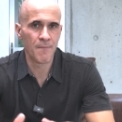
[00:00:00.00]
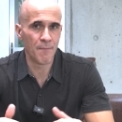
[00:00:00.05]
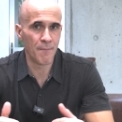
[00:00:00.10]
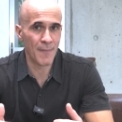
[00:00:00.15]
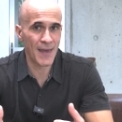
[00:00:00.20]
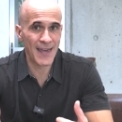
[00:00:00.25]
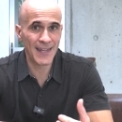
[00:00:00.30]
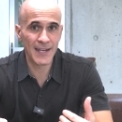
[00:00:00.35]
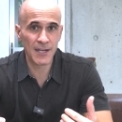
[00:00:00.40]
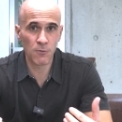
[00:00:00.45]

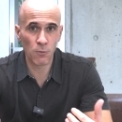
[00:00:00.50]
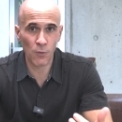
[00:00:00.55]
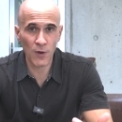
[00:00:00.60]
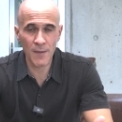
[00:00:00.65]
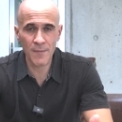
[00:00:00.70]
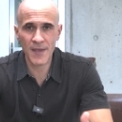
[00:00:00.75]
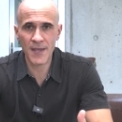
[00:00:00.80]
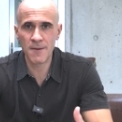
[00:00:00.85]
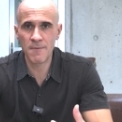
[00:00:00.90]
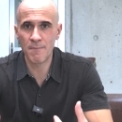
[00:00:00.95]
men and
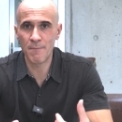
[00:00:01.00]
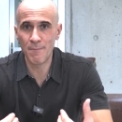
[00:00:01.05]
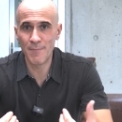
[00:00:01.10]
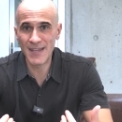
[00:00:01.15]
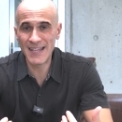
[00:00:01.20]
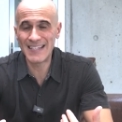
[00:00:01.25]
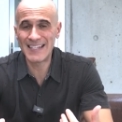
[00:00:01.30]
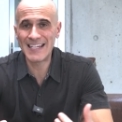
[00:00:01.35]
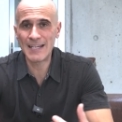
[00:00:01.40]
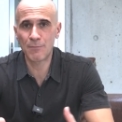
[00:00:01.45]
women,
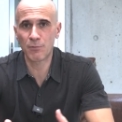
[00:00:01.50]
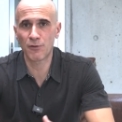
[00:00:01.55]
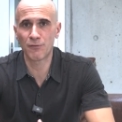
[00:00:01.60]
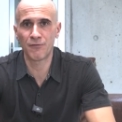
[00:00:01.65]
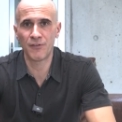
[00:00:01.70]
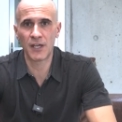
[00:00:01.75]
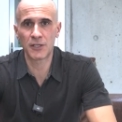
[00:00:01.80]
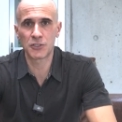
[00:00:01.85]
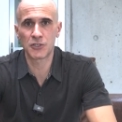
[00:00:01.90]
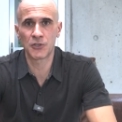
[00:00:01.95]
busy
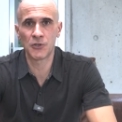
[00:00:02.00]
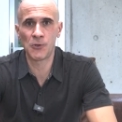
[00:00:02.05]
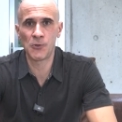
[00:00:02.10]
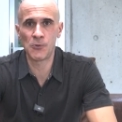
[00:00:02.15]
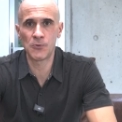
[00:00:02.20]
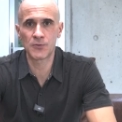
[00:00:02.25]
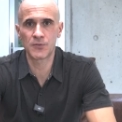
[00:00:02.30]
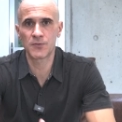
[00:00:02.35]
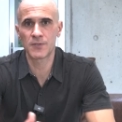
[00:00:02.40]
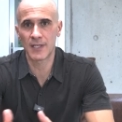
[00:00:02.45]

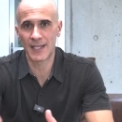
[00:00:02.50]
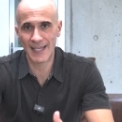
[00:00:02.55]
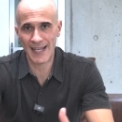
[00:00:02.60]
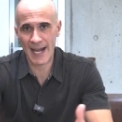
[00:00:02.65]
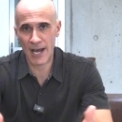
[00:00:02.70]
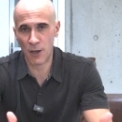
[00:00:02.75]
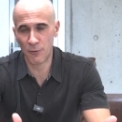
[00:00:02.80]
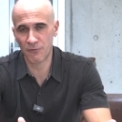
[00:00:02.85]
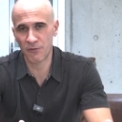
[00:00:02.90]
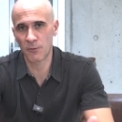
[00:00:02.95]
professionals, to get
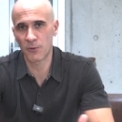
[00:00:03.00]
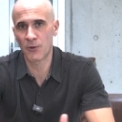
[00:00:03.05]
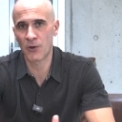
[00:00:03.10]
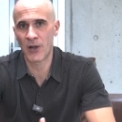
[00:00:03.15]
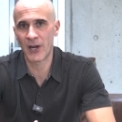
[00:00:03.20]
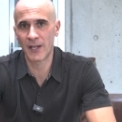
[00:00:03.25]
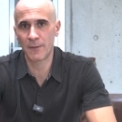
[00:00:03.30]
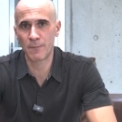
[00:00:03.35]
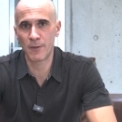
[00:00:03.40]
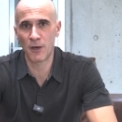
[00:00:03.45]
out from
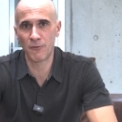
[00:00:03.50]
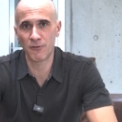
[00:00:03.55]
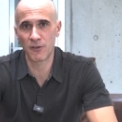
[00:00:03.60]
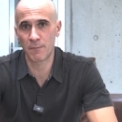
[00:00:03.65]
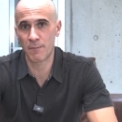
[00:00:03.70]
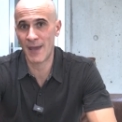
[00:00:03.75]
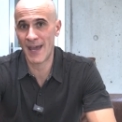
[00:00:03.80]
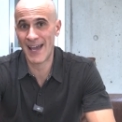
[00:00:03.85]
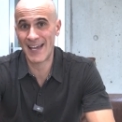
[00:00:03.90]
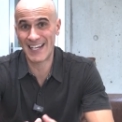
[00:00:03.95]
chronic
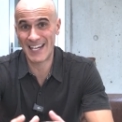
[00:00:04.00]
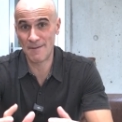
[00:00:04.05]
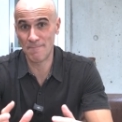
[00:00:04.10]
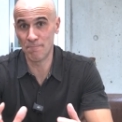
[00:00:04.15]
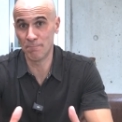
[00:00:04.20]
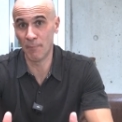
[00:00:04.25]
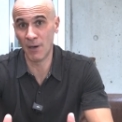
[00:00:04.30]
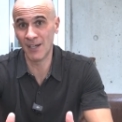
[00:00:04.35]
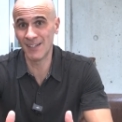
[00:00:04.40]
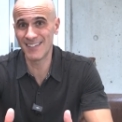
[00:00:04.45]
pelvic pain
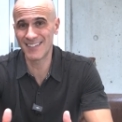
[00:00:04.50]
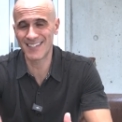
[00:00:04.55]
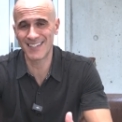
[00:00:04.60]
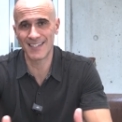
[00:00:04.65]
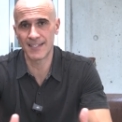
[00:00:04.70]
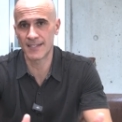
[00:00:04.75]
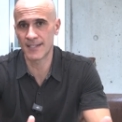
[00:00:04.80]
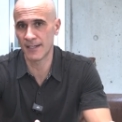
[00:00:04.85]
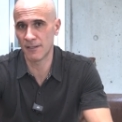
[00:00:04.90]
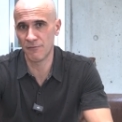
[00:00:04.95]
in months
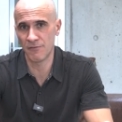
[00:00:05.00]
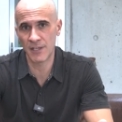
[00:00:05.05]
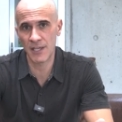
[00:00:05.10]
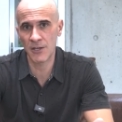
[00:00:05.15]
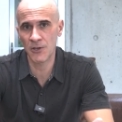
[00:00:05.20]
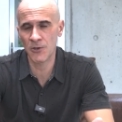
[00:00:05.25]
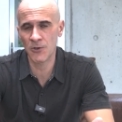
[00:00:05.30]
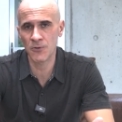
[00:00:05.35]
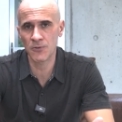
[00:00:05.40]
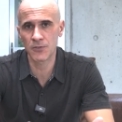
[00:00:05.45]
instead of
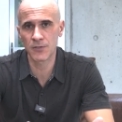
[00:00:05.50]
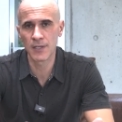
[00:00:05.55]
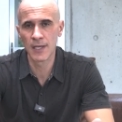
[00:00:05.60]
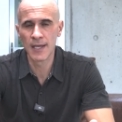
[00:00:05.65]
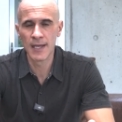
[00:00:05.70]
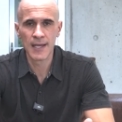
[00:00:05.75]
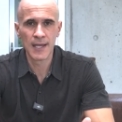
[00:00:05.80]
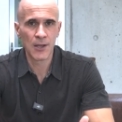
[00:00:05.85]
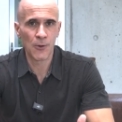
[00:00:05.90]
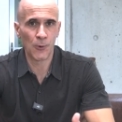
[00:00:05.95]
years.
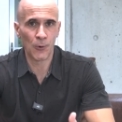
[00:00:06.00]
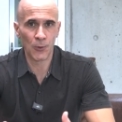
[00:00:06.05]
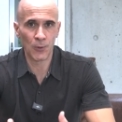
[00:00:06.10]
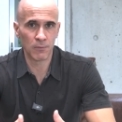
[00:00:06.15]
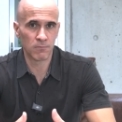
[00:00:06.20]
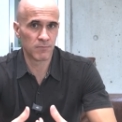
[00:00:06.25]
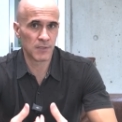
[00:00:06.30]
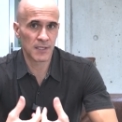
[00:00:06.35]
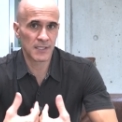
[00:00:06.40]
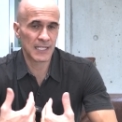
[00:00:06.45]

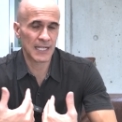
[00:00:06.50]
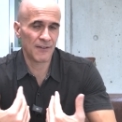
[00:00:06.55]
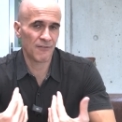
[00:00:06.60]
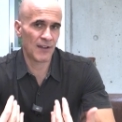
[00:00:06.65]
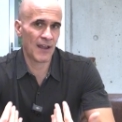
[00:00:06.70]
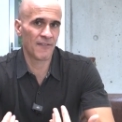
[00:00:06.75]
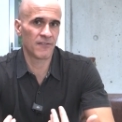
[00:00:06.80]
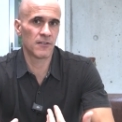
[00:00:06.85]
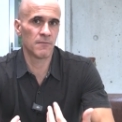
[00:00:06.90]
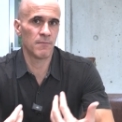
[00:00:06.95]
Or it doesn't
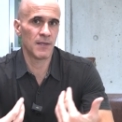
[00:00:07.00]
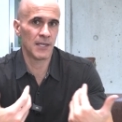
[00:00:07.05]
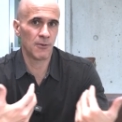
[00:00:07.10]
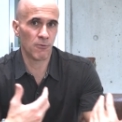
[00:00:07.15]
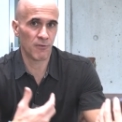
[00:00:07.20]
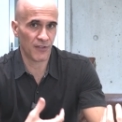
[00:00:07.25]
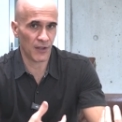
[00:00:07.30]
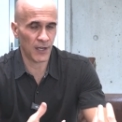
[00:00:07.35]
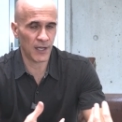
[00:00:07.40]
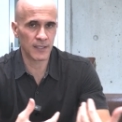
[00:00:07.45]
even have to be
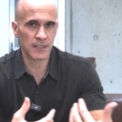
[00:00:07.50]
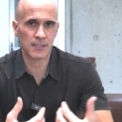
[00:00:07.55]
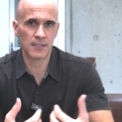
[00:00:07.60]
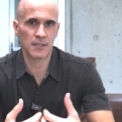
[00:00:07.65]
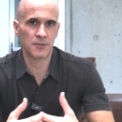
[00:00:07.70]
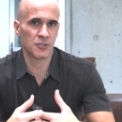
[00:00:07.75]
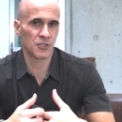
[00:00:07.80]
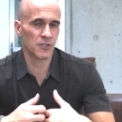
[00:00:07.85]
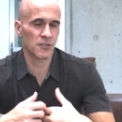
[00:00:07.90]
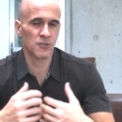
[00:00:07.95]
with
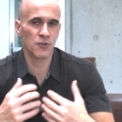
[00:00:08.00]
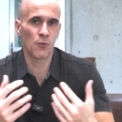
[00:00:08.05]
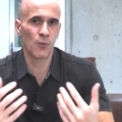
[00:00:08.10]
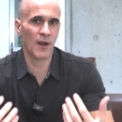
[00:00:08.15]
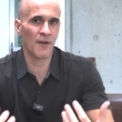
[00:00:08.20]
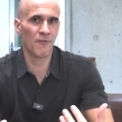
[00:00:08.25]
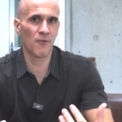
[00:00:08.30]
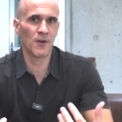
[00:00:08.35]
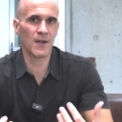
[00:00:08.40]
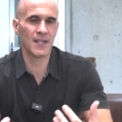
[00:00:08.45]
us, just
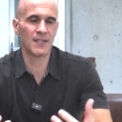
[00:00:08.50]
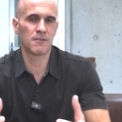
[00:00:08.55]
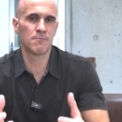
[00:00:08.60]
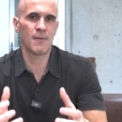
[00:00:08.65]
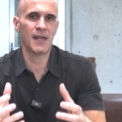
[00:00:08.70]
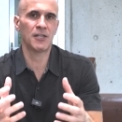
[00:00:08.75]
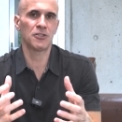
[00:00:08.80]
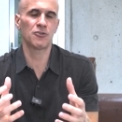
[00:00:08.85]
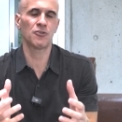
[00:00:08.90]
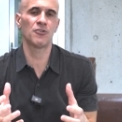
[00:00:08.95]
whoever it is,
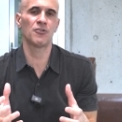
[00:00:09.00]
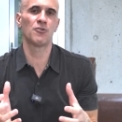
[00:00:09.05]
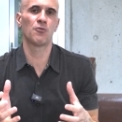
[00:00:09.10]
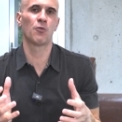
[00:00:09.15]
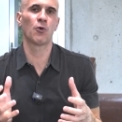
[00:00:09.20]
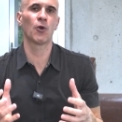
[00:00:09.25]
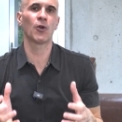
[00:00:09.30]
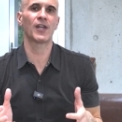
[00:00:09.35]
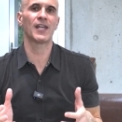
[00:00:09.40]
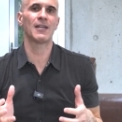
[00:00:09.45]
make sure you're
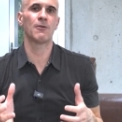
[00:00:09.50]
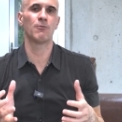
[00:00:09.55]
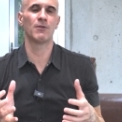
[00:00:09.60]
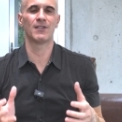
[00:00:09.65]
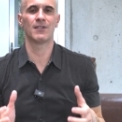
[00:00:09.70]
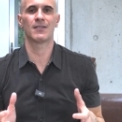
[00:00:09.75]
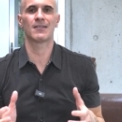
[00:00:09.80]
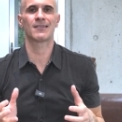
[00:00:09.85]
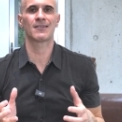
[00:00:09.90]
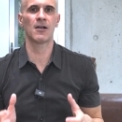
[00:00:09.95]
working
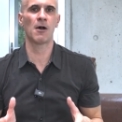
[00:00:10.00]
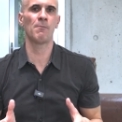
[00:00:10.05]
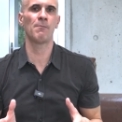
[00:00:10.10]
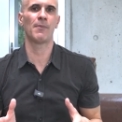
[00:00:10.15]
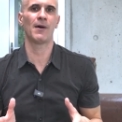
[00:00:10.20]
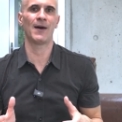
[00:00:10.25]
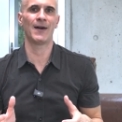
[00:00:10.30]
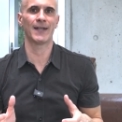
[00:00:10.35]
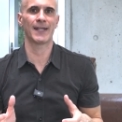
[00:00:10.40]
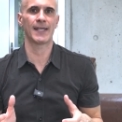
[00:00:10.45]
with
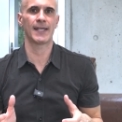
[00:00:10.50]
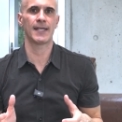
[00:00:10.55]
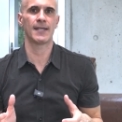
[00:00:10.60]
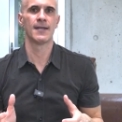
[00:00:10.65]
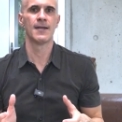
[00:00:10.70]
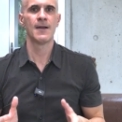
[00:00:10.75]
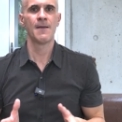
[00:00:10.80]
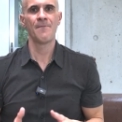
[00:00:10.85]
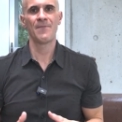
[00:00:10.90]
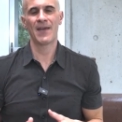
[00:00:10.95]
somebody
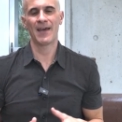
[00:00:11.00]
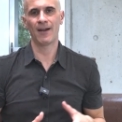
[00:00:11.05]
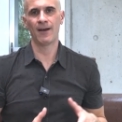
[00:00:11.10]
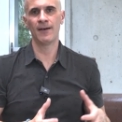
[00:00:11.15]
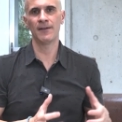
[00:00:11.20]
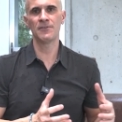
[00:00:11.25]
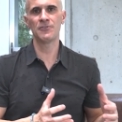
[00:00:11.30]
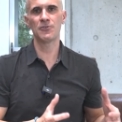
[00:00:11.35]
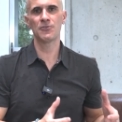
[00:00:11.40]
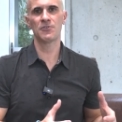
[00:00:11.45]
that
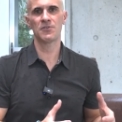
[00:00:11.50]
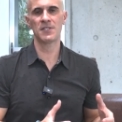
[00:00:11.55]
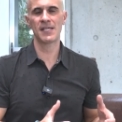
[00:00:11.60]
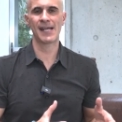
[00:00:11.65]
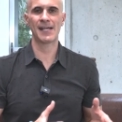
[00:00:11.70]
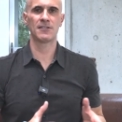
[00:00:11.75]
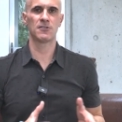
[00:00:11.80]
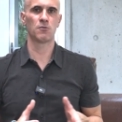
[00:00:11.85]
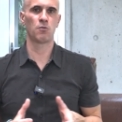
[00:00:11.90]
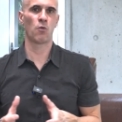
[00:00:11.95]

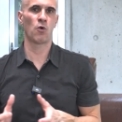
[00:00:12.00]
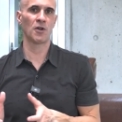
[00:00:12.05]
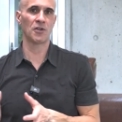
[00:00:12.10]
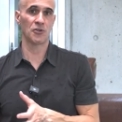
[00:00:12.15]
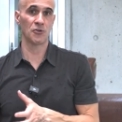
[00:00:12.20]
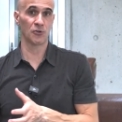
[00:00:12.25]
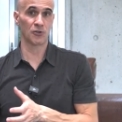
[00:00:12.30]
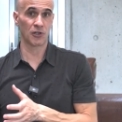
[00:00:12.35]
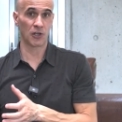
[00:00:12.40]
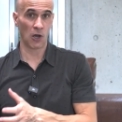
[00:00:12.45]
understands what
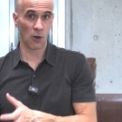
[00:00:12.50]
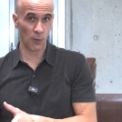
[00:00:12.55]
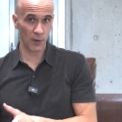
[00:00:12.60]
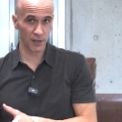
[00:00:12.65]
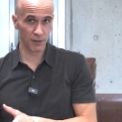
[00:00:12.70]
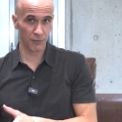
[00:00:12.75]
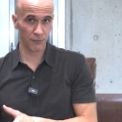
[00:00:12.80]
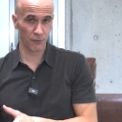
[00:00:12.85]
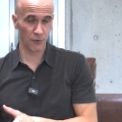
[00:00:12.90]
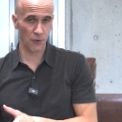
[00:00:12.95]
you're
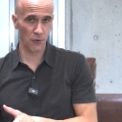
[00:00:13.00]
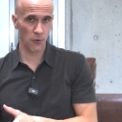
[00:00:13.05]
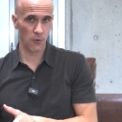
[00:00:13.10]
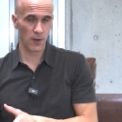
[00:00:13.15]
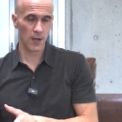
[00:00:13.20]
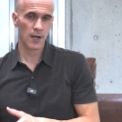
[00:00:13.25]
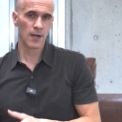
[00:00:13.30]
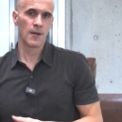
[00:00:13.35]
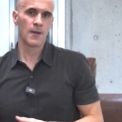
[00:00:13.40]
going through,